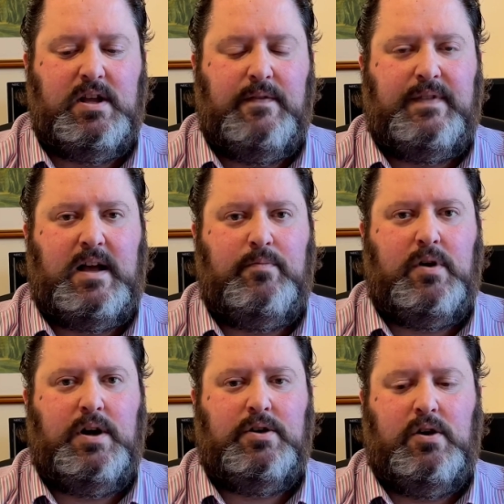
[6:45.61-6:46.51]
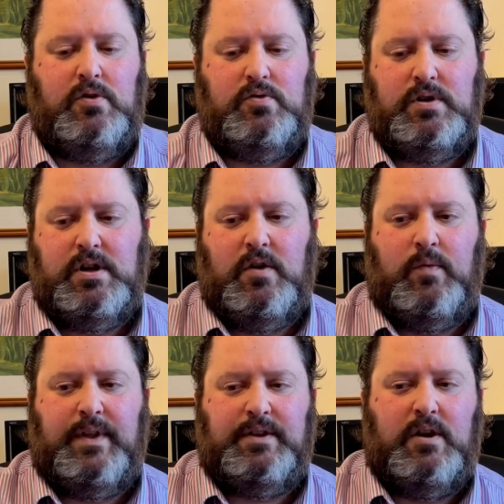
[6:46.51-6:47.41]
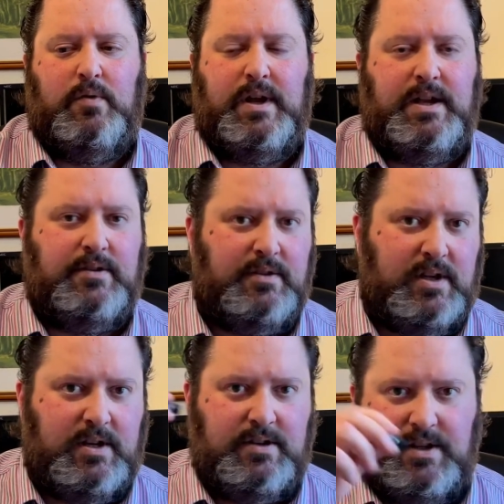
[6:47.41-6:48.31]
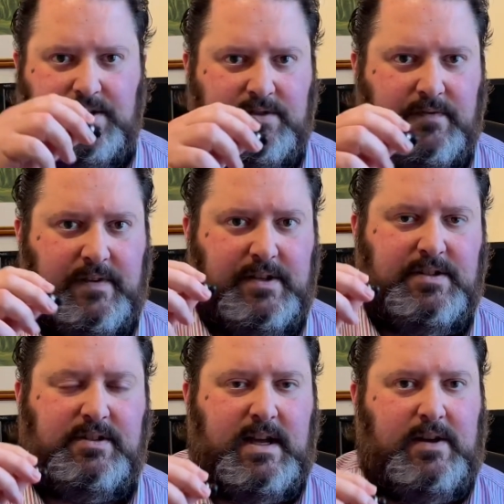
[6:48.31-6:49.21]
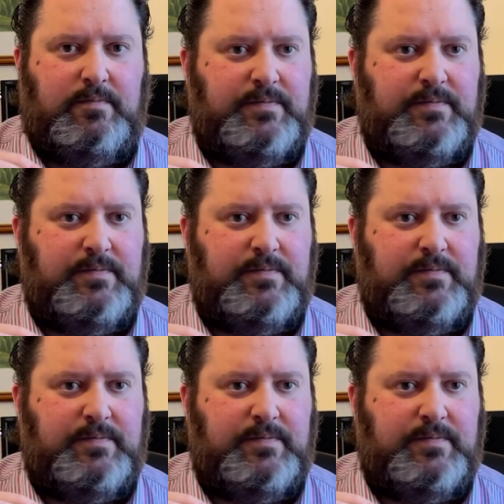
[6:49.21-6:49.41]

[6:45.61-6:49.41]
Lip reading: that mic hole, when they go in, needs to face down.